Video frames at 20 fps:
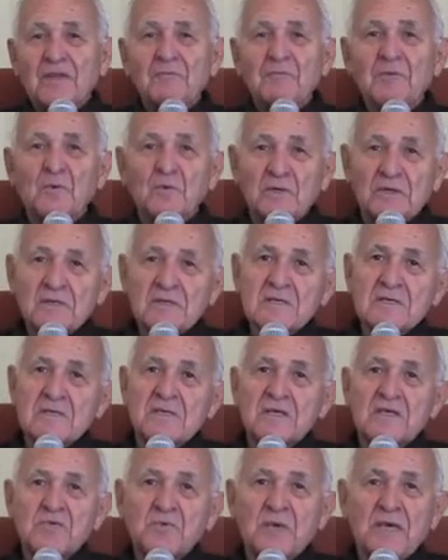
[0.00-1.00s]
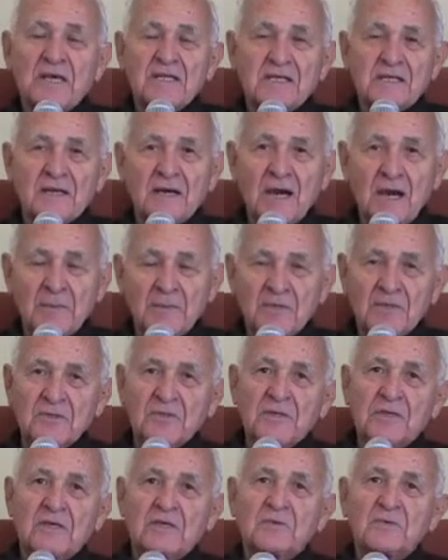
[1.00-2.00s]
But one of the things we had in common
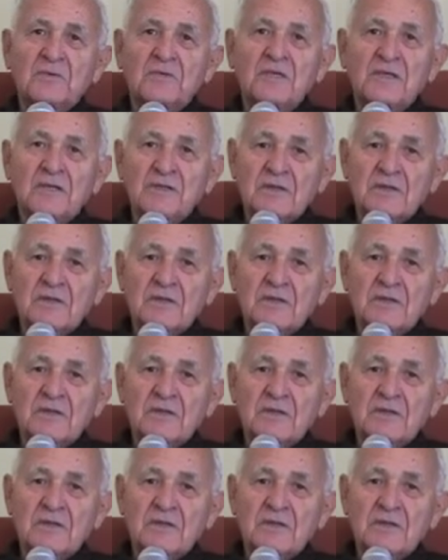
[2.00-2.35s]
together with the